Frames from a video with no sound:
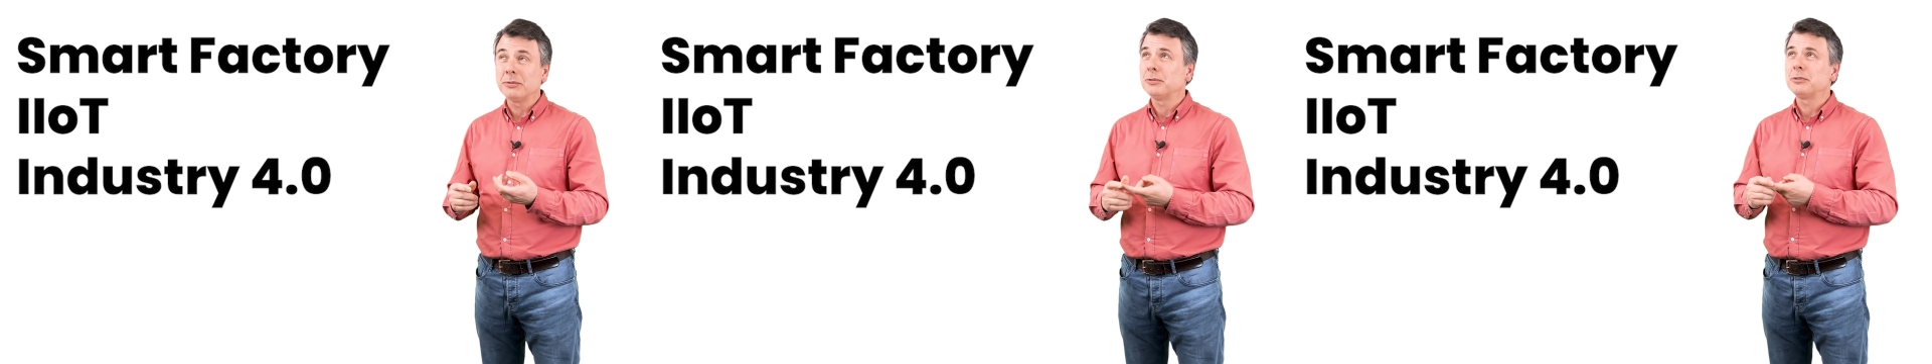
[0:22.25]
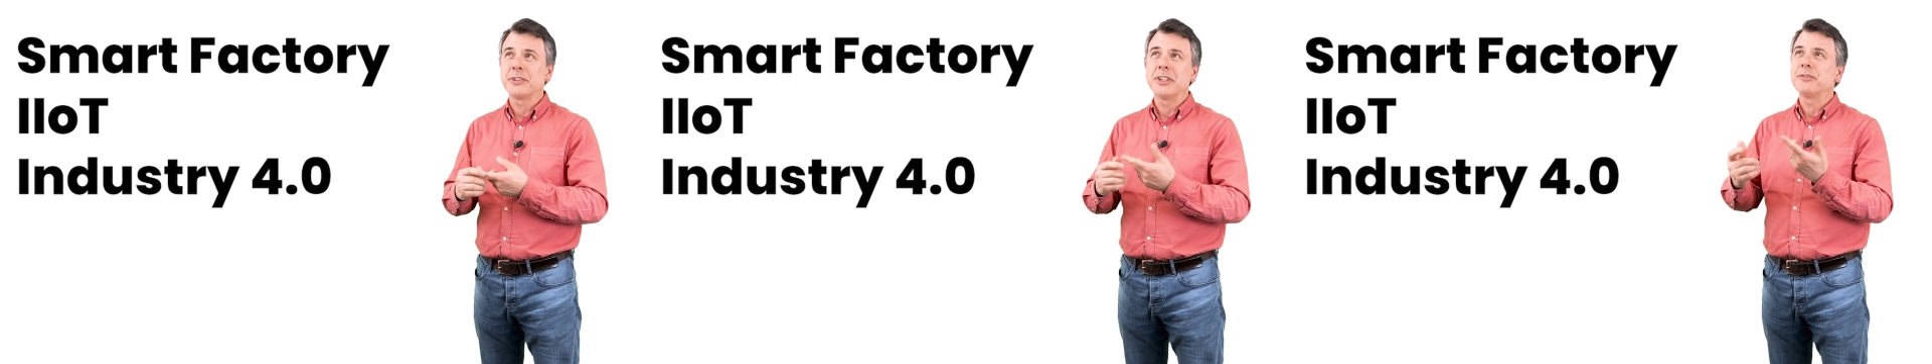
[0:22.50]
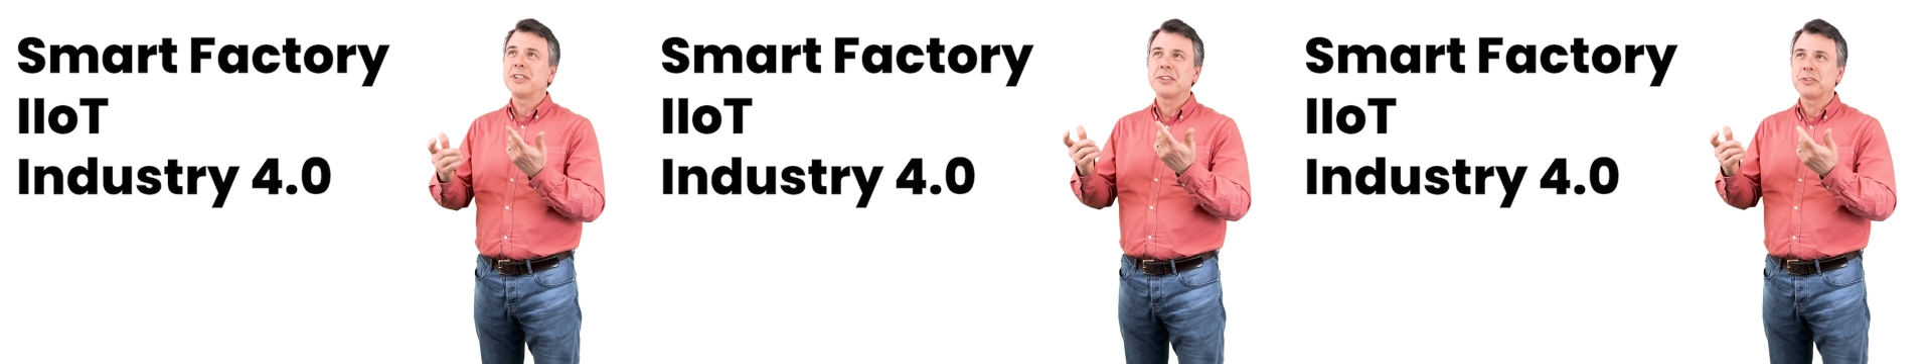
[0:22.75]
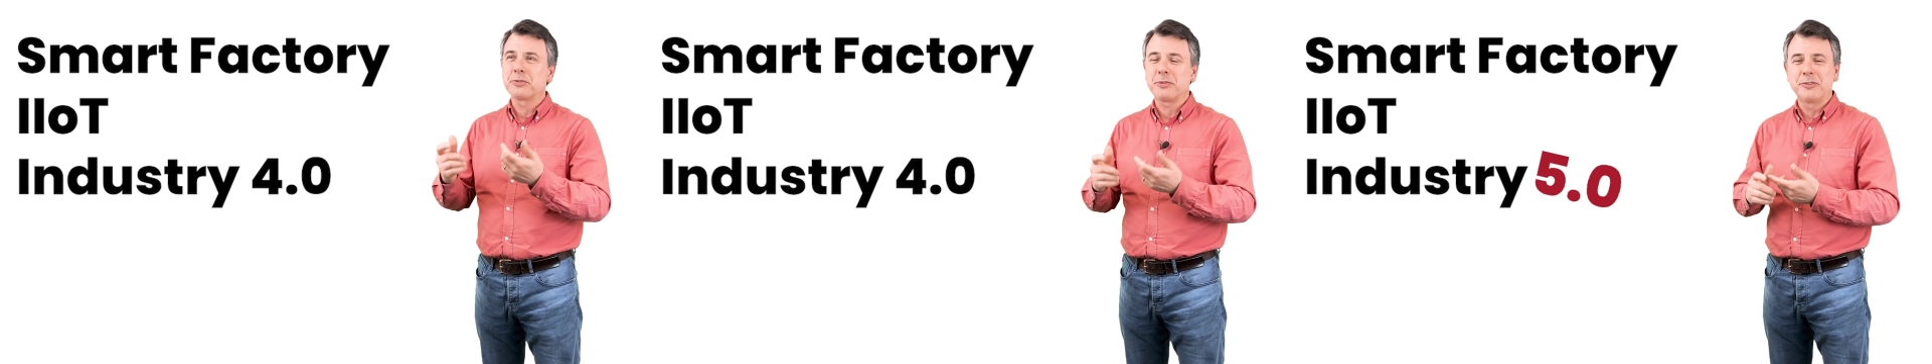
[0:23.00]
or even
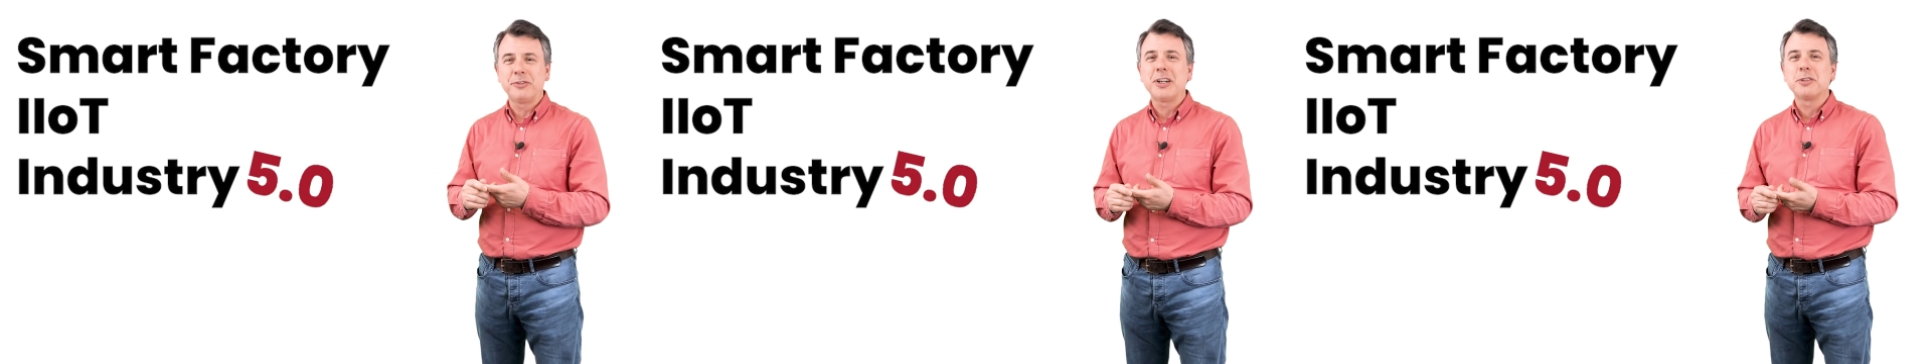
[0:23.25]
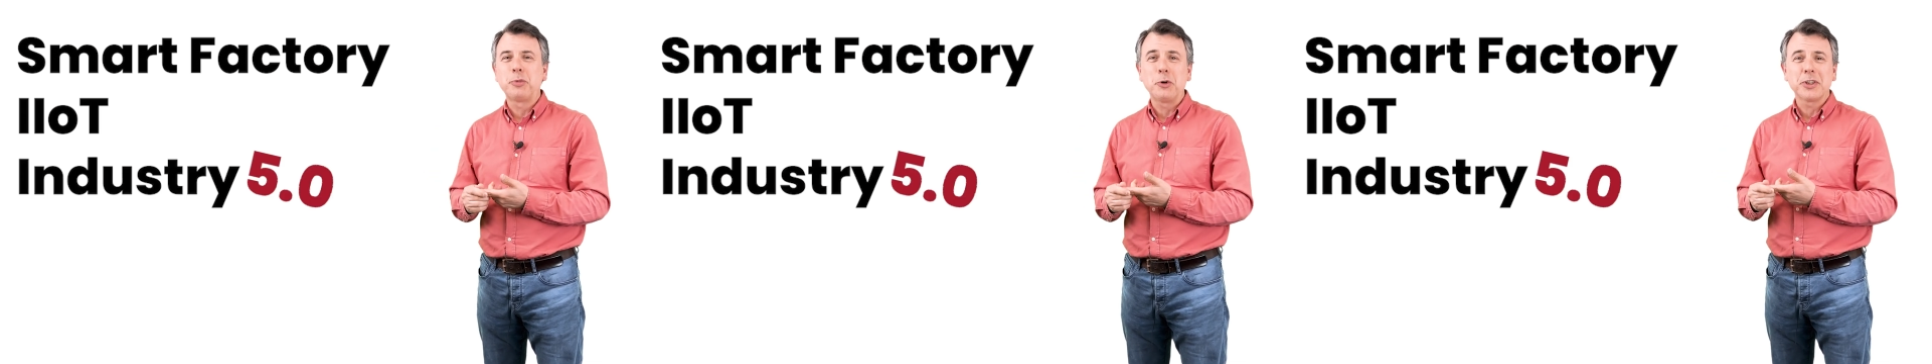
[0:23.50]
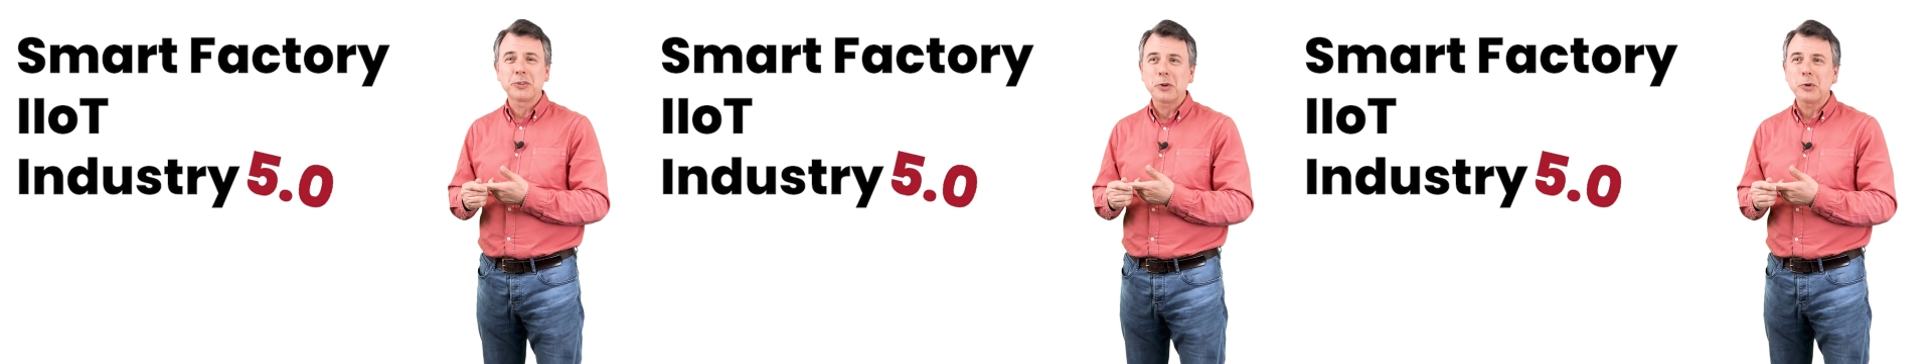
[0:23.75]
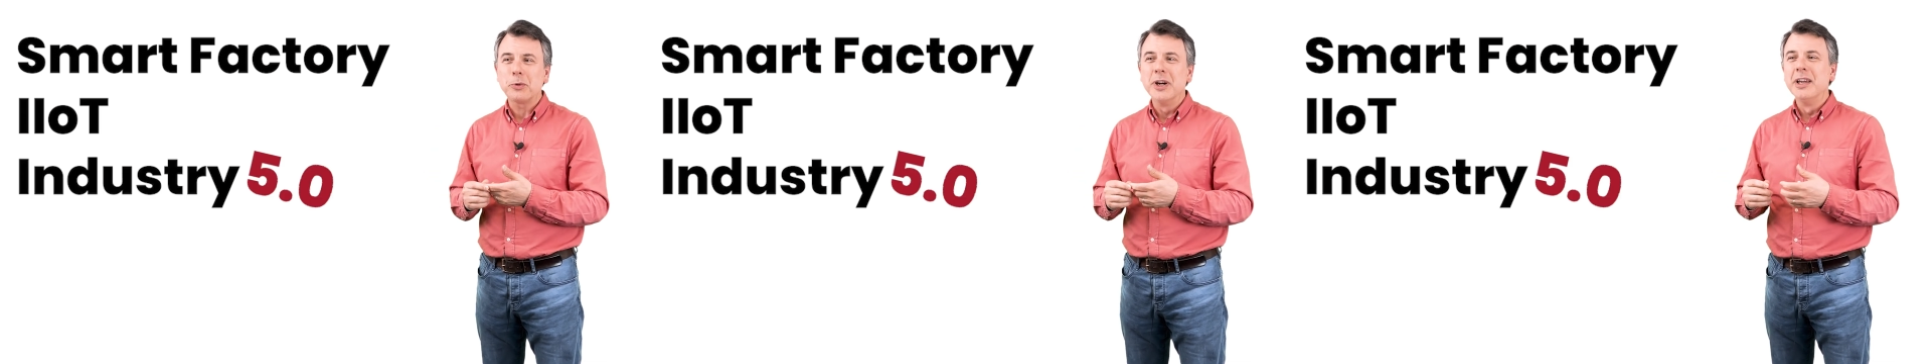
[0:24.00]
Industry
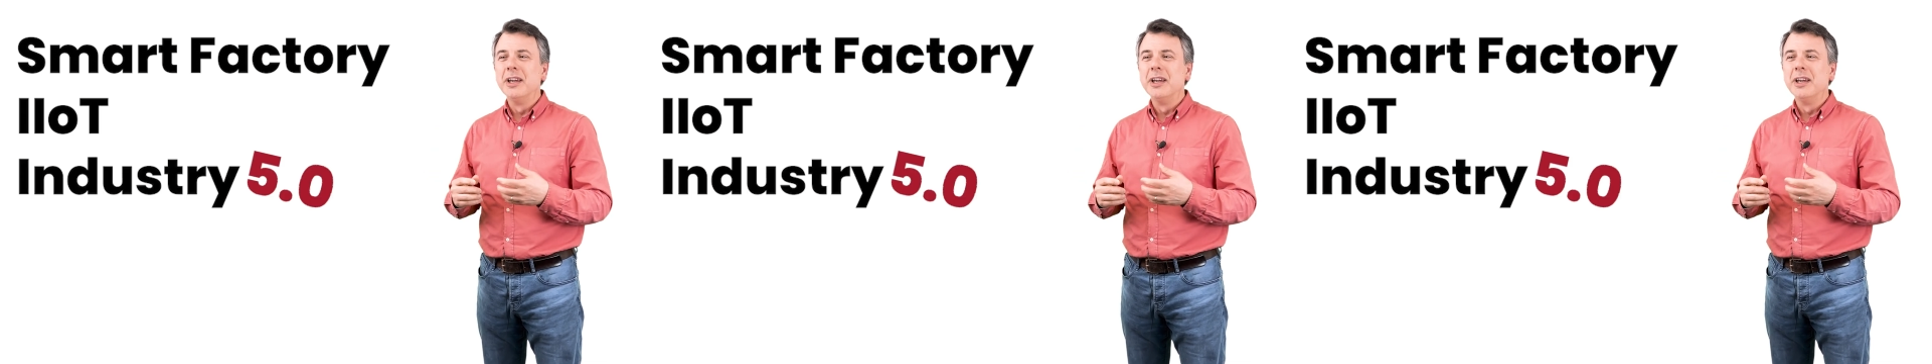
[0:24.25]
5.0,